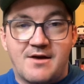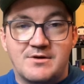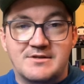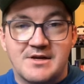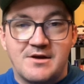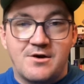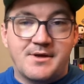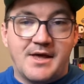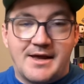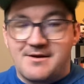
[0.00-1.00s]
was,
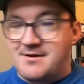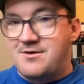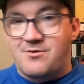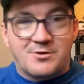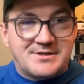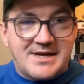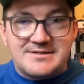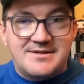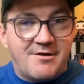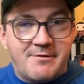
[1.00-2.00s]
okay, worst case
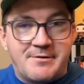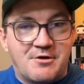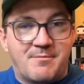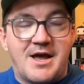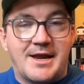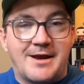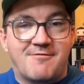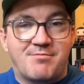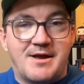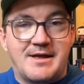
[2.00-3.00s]
scenario, you're buying a year of
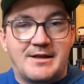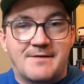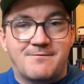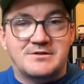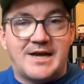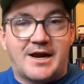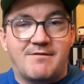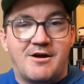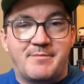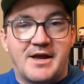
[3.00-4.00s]
Brian Elliott for a
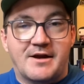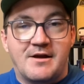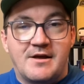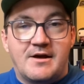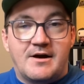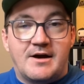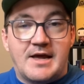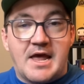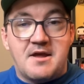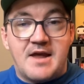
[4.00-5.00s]
second-round pick.
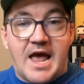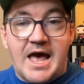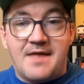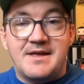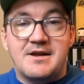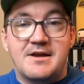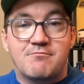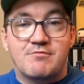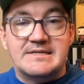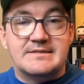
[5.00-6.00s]
Had they
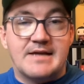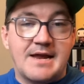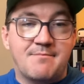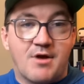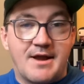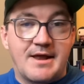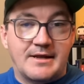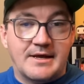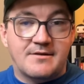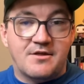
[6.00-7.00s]
re-signed Brian
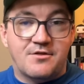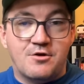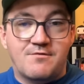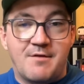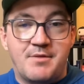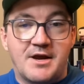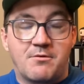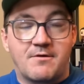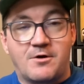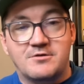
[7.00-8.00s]
Elliott, the third-round pick would
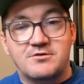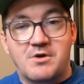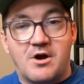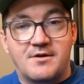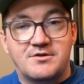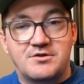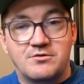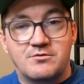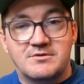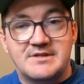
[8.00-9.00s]
have also gone
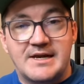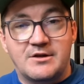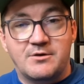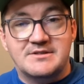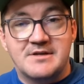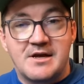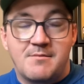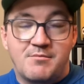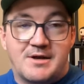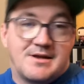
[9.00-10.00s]
to St. Louis,
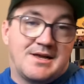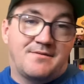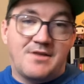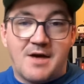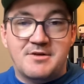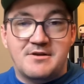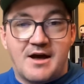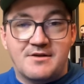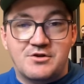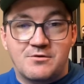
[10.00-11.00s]
but they opted
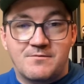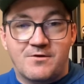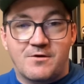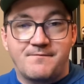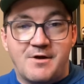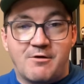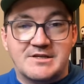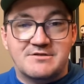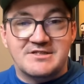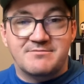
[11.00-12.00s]
not to for
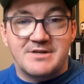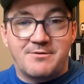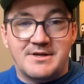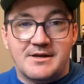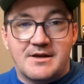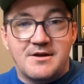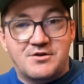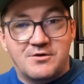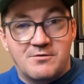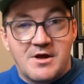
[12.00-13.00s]
various reasons we don't need to get
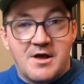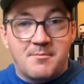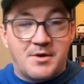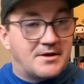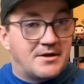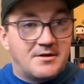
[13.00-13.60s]
into. But,